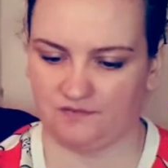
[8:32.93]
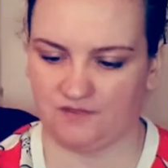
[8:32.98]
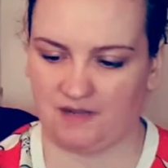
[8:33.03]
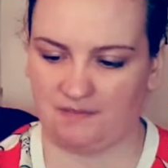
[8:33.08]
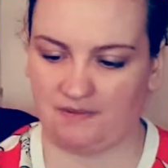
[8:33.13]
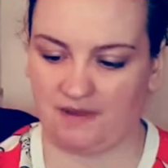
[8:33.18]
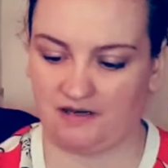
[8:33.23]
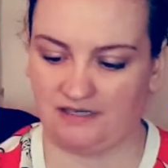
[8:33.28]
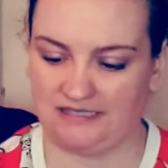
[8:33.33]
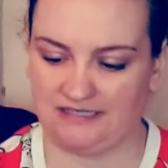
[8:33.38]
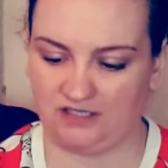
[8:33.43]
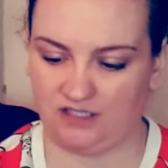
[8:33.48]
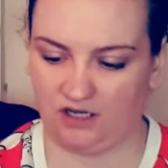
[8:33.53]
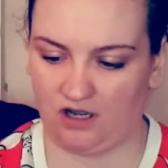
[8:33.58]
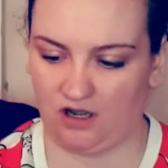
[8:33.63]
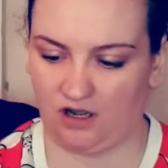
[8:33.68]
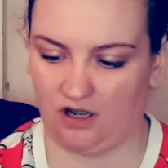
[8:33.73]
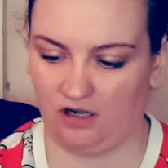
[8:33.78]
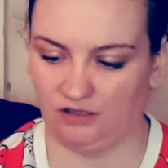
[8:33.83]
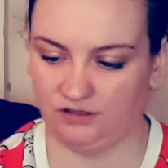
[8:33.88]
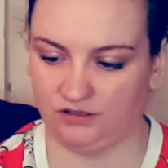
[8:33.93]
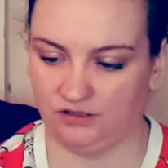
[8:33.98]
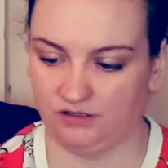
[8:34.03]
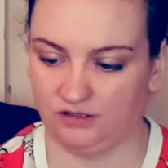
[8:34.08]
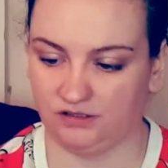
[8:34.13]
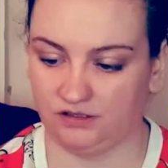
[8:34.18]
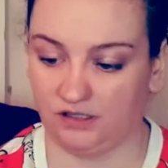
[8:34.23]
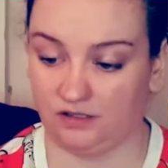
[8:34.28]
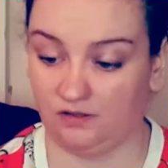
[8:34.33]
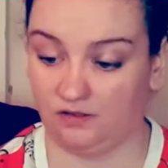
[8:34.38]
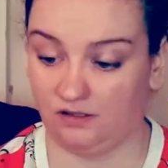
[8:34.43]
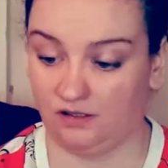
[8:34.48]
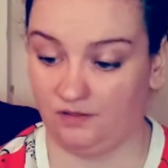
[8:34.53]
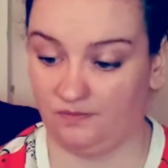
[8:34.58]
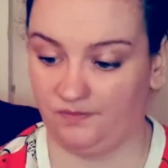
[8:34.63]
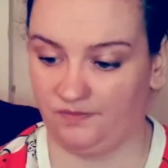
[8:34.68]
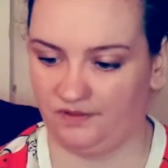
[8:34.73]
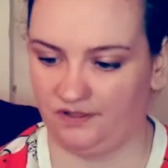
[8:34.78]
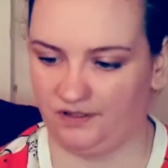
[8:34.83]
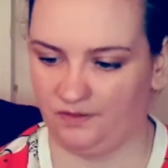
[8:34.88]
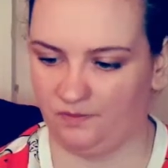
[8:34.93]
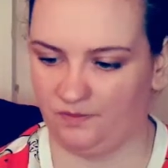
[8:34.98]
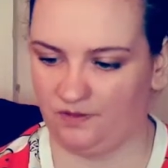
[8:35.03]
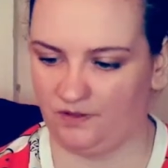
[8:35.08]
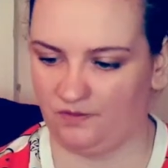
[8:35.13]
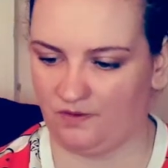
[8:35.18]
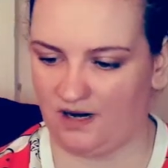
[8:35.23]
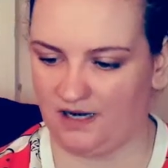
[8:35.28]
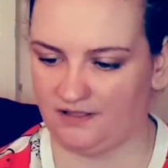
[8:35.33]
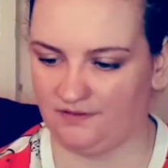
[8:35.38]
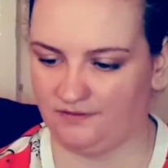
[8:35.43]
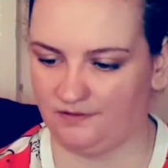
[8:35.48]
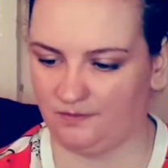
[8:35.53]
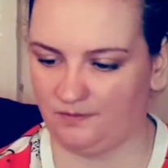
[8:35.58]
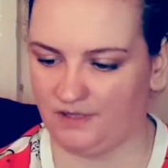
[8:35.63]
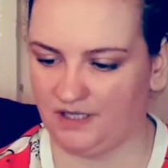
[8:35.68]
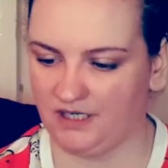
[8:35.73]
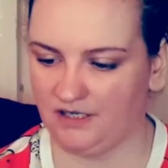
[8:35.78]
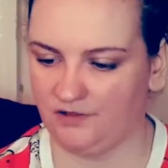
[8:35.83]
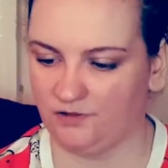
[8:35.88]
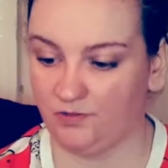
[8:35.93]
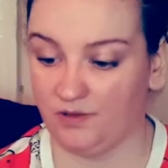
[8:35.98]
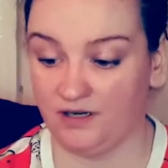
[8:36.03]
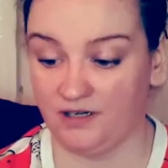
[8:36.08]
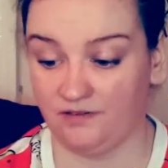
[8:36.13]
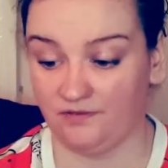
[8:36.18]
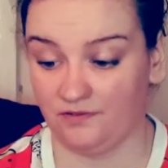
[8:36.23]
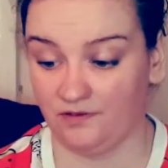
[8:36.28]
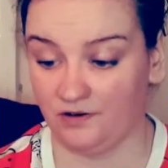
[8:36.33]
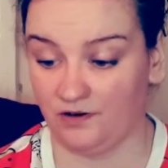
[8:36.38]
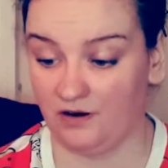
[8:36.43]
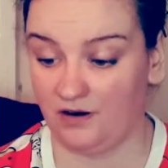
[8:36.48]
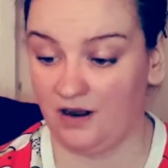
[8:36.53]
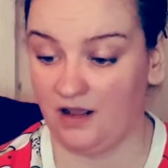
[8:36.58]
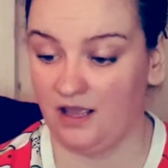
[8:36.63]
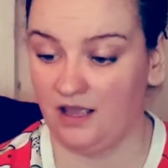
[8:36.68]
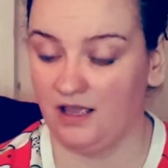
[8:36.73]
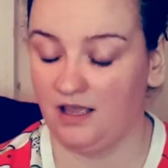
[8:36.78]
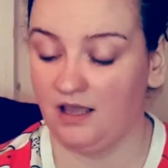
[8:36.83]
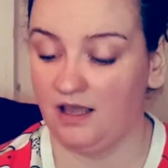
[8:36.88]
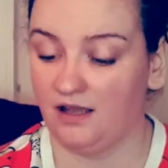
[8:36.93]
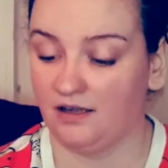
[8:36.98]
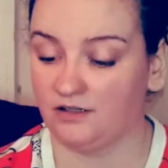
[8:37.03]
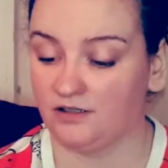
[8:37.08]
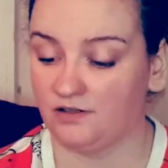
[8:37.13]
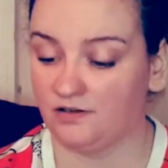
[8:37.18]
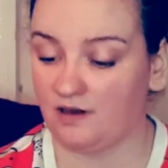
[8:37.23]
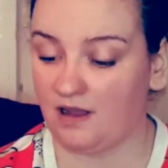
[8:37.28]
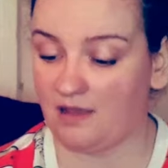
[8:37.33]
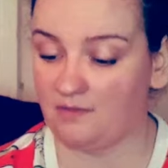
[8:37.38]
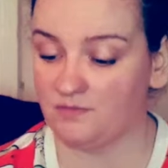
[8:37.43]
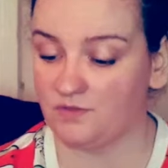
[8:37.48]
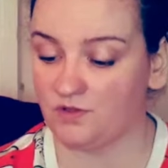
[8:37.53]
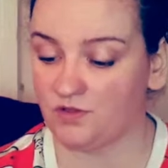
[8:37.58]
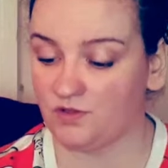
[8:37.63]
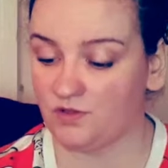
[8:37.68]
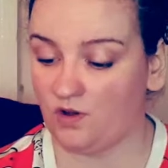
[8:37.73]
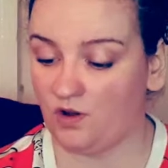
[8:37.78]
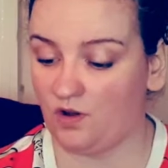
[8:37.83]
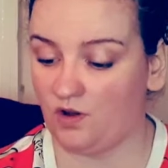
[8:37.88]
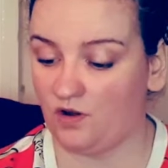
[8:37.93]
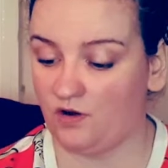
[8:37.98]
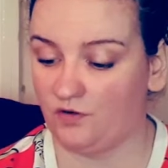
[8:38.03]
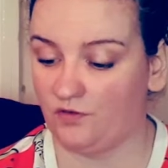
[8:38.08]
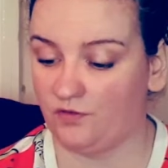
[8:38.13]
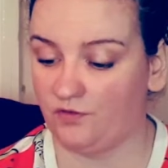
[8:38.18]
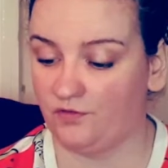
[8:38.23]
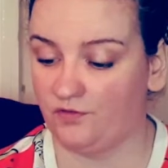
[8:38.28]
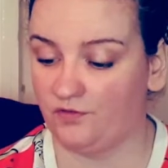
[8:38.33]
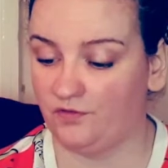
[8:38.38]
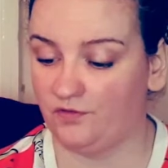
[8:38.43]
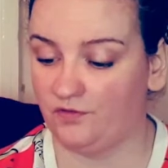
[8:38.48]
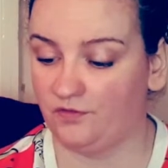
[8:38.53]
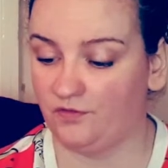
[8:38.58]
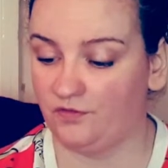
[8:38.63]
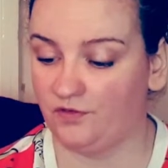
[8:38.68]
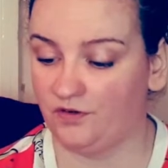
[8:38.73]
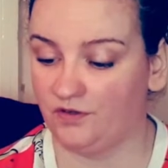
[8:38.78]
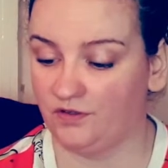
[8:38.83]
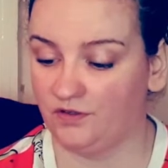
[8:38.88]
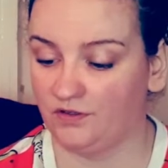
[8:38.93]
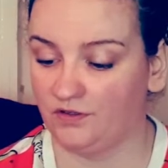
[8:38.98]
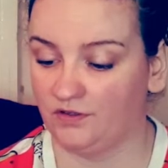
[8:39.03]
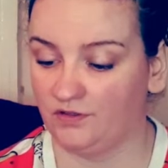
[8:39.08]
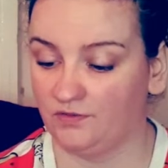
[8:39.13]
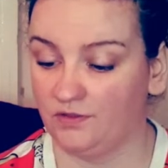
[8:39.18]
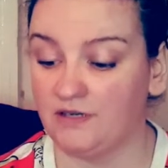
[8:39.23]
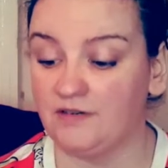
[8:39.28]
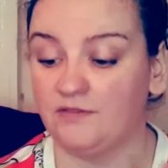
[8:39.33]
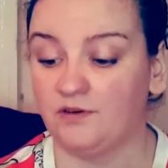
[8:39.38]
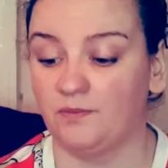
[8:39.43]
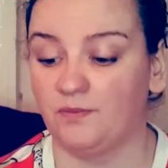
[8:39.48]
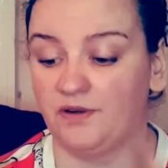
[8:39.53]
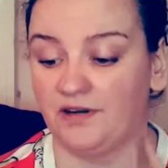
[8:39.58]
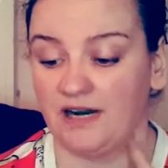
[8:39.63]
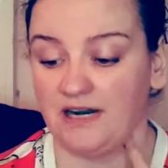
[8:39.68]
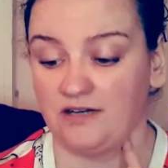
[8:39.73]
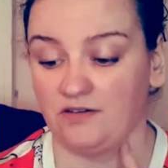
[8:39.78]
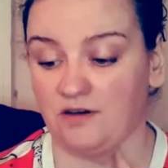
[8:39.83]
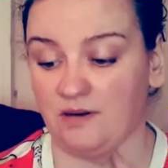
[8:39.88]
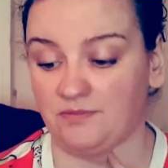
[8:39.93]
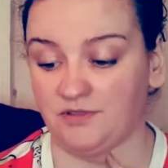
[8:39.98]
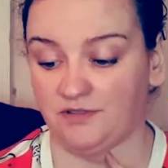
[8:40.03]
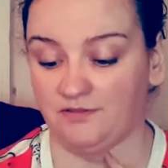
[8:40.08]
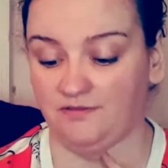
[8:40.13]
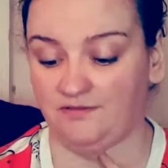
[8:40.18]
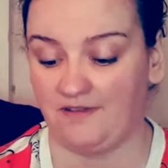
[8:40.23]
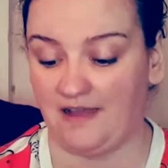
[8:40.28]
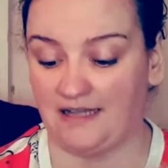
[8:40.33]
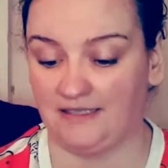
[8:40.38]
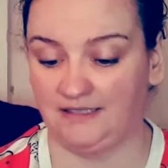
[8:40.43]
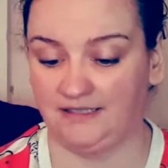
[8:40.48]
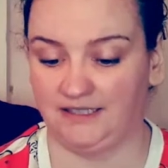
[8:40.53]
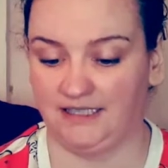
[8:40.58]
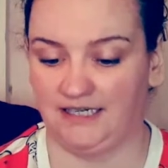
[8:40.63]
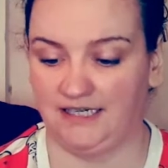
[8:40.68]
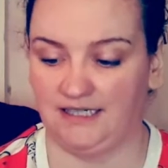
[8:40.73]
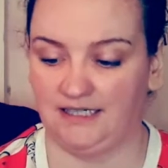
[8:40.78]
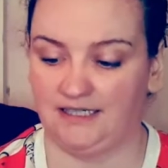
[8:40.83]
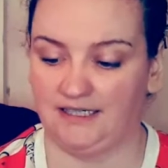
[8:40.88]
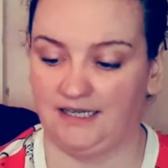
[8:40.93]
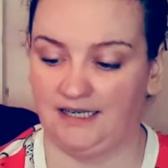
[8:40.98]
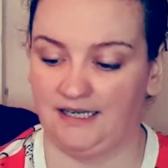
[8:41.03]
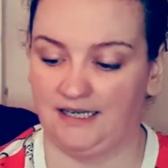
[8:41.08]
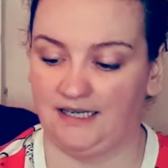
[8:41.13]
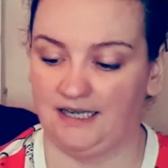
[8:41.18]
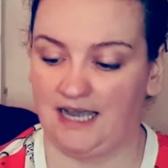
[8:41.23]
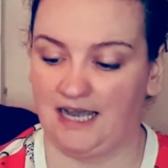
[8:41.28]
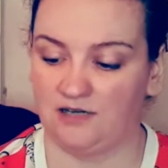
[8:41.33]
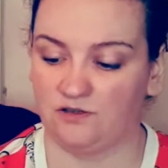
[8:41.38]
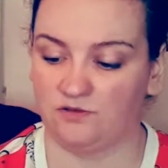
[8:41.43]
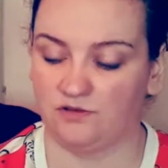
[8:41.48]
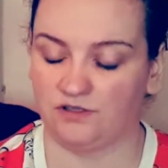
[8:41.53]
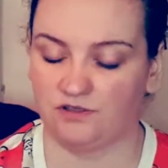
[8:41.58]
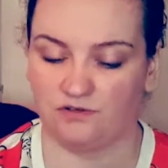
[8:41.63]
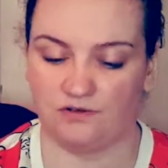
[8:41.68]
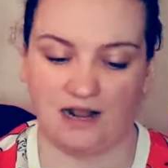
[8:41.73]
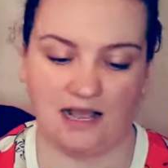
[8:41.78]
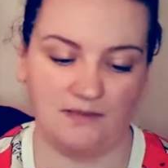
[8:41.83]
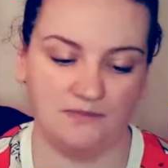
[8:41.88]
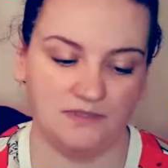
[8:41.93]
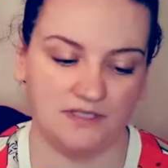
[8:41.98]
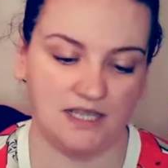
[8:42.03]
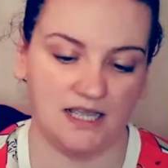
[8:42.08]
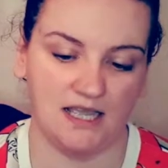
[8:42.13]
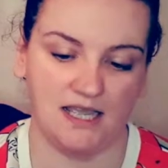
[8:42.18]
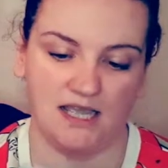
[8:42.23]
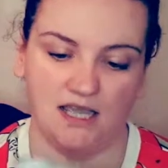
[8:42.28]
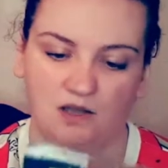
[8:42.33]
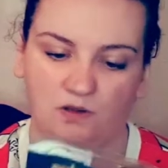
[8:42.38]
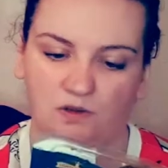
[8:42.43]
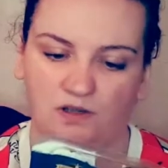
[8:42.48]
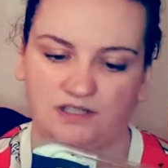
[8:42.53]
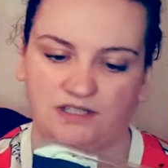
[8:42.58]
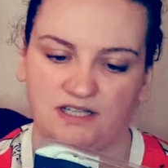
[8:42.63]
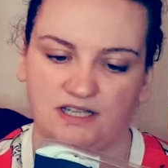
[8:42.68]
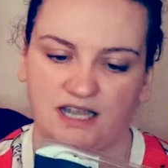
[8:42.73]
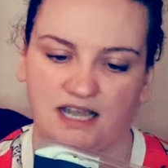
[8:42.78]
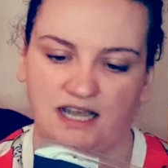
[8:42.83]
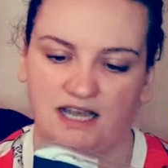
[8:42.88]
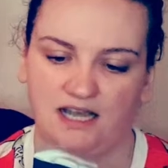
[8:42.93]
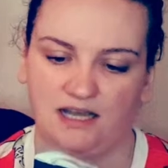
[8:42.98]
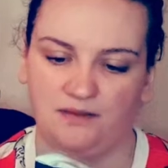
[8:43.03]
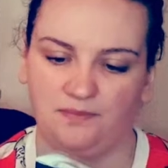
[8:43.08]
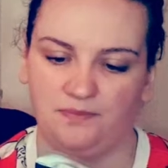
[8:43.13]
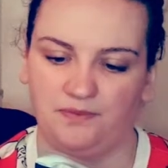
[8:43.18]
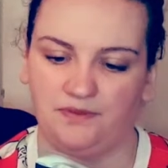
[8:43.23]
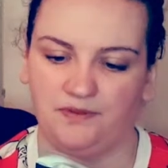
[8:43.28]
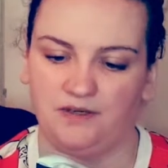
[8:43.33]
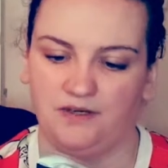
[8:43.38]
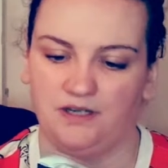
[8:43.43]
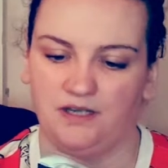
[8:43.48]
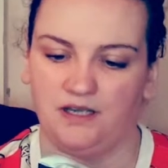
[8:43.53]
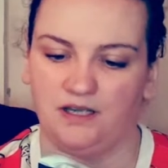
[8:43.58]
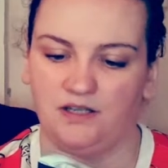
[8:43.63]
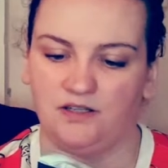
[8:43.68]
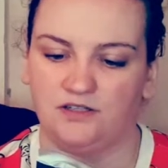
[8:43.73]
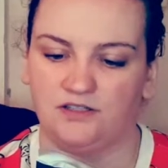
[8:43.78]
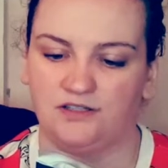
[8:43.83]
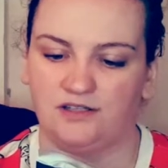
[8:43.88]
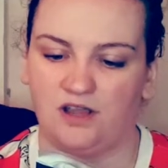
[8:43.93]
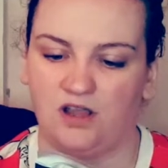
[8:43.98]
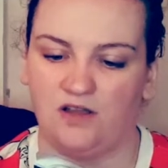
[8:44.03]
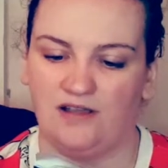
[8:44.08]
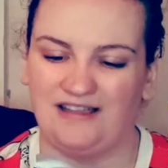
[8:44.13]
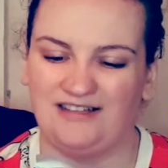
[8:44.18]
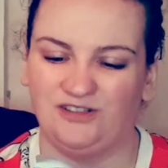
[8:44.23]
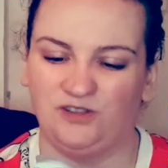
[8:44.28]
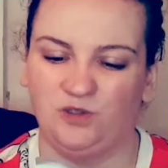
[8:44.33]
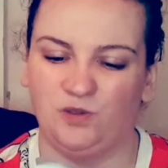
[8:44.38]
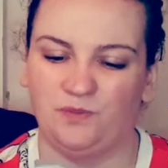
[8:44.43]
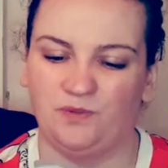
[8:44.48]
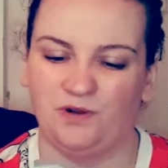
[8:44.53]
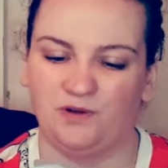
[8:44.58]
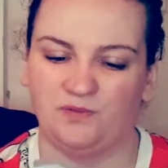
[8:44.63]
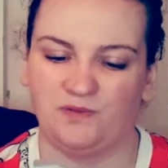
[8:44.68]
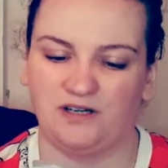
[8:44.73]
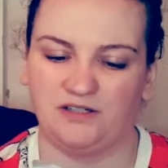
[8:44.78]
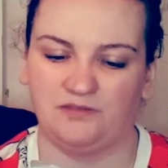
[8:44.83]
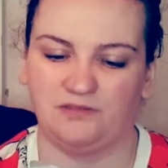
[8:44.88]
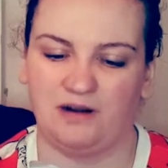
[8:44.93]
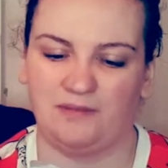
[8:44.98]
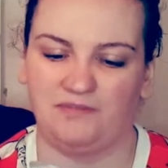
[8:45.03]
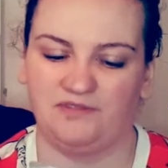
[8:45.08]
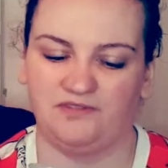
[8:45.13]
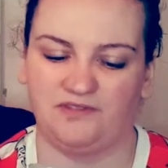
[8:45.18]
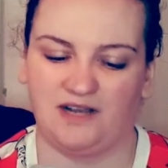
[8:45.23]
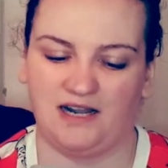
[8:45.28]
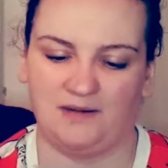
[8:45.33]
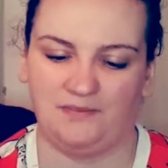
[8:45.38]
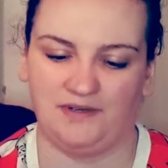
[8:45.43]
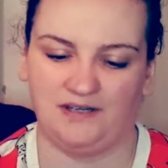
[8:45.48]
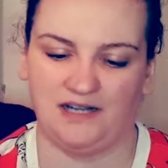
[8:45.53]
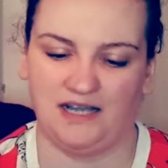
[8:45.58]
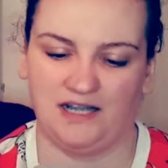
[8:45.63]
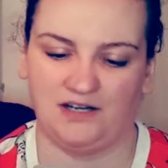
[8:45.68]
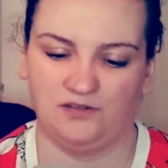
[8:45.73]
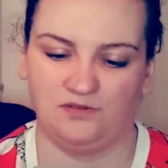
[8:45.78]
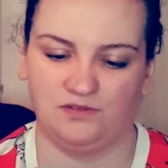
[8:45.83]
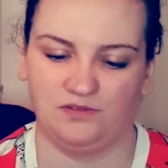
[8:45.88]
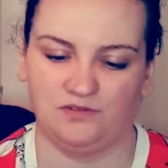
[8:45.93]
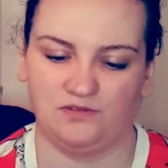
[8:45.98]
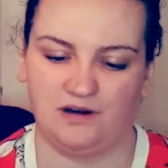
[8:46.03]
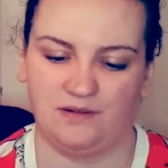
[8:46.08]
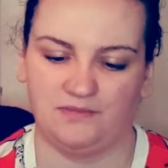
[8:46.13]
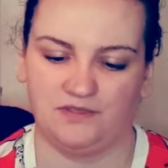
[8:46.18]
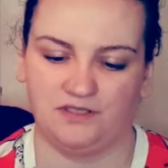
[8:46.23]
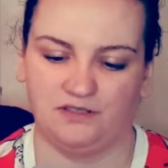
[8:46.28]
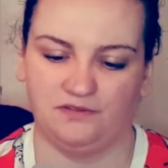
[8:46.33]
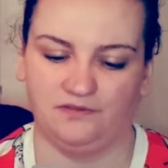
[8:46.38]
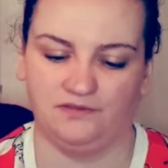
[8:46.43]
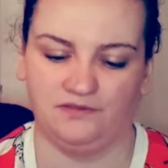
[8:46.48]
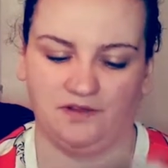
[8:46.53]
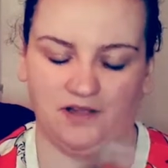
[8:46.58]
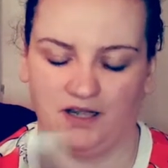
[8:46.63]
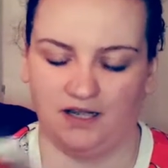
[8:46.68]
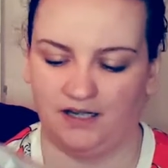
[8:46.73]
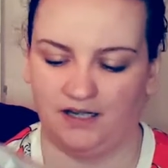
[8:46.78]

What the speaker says: Apparently it's hot, so hopefully it'll be alright for me. 24.8 grams of fat in 100 grams. What is the carb? So, and 2.1 gram of carb in 100 grams of